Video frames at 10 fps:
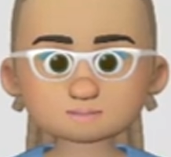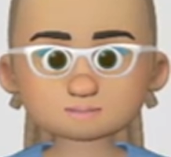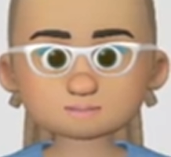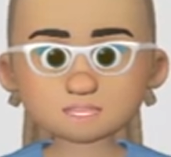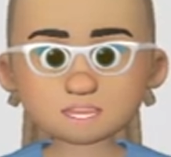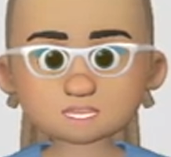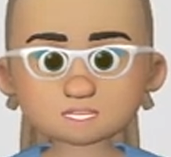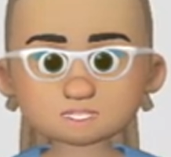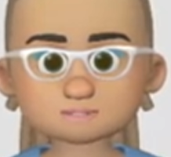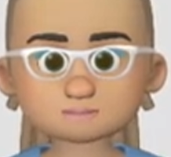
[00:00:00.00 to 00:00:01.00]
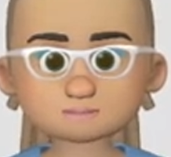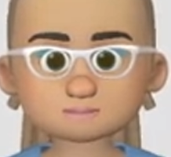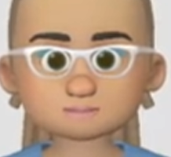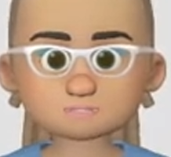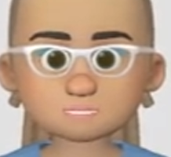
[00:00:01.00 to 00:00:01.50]
here
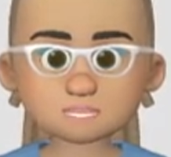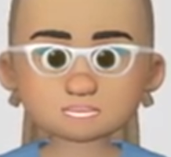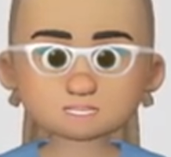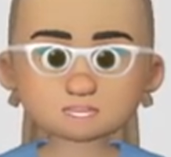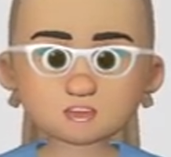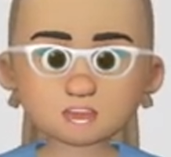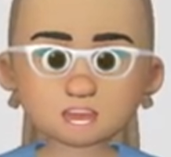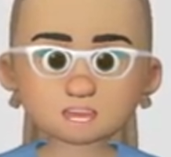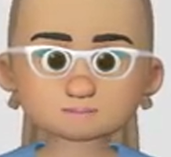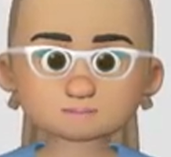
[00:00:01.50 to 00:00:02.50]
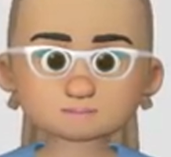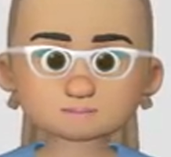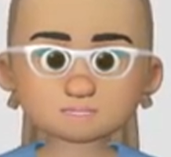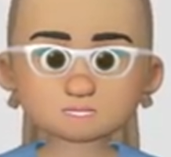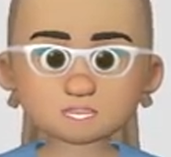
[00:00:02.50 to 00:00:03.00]
in this drawing,
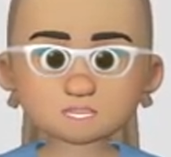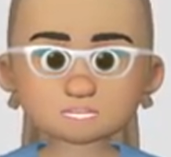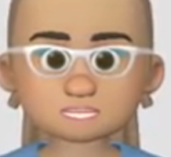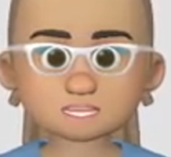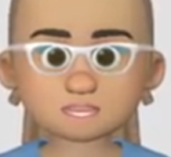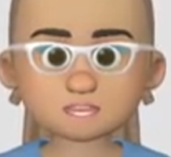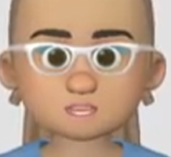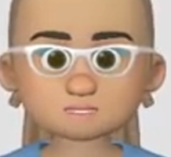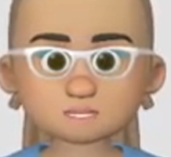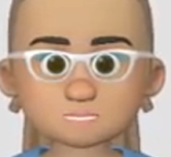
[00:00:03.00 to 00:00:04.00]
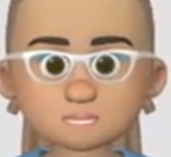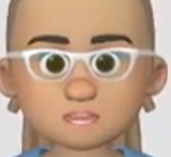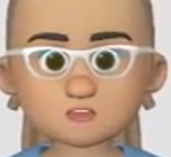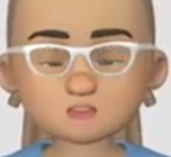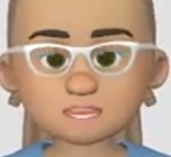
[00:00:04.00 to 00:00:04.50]
you see that the H and
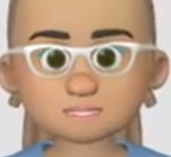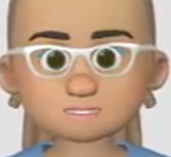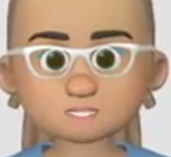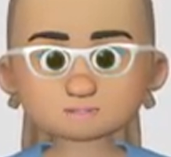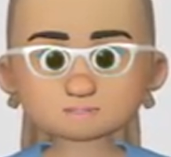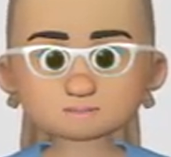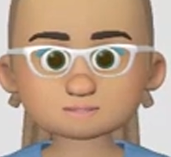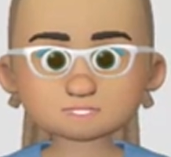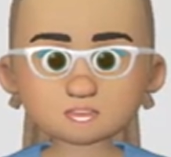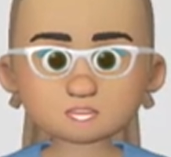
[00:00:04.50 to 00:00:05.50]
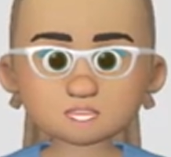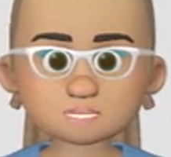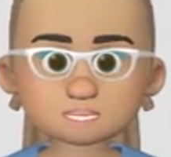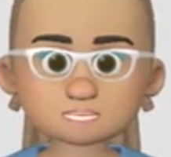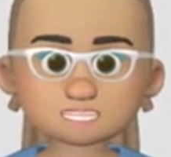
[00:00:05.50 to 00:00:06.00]
the OH are just
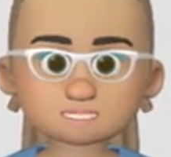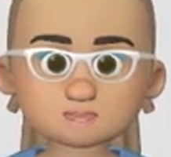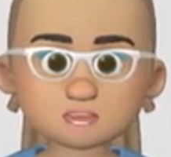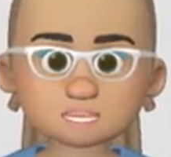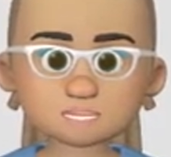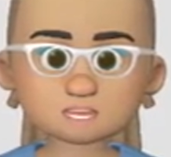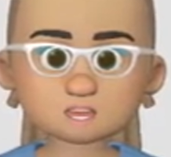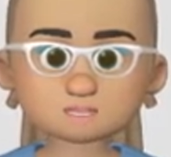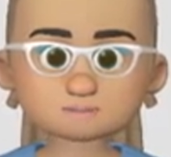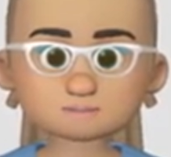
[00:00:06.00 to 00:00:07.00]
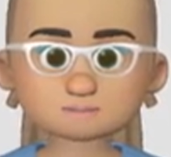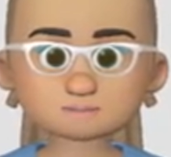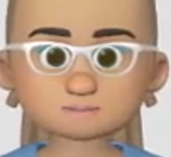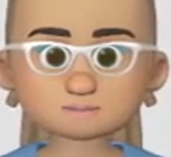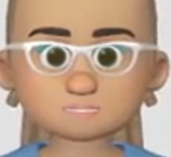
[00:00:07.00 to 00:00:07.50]
sitting next to one another,
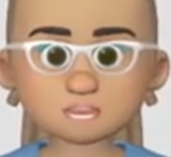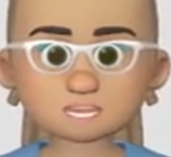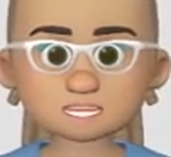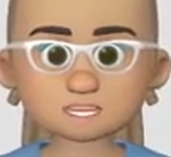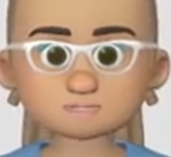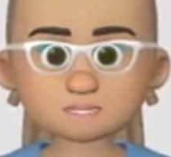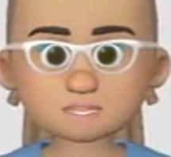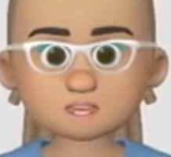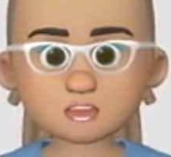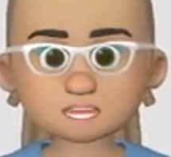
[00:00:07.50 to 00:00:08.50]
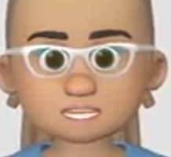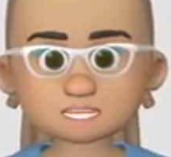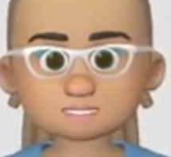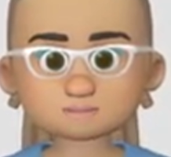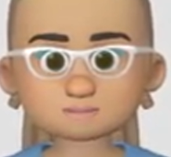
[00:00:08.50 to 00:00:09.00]
that is
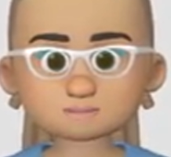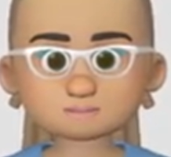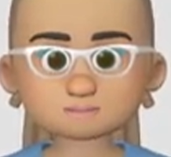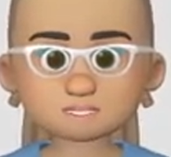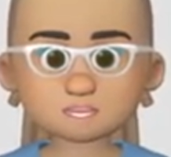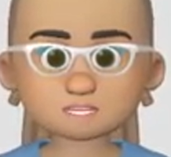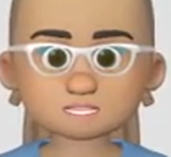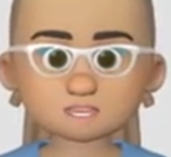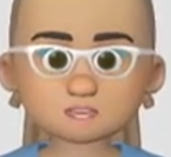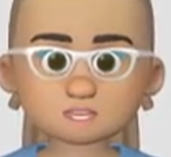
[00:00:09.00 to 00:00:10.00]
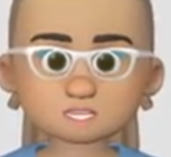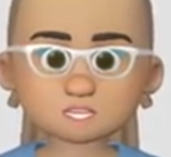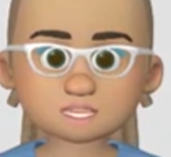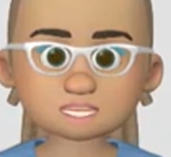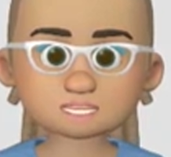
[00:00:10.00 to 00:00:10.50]
because in the
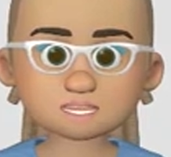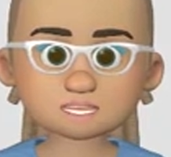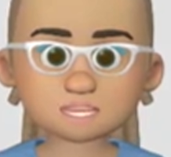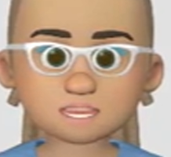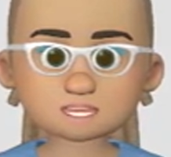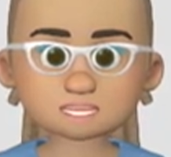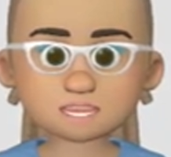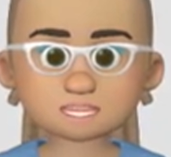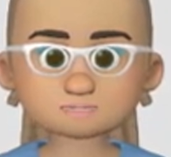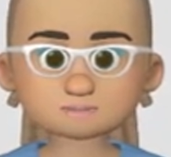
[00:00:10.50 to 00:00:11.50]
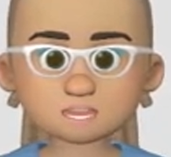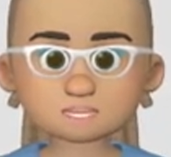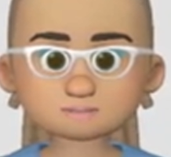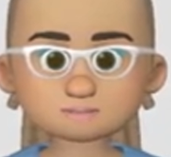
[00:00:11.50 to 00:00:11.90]
positions, let me highlight them,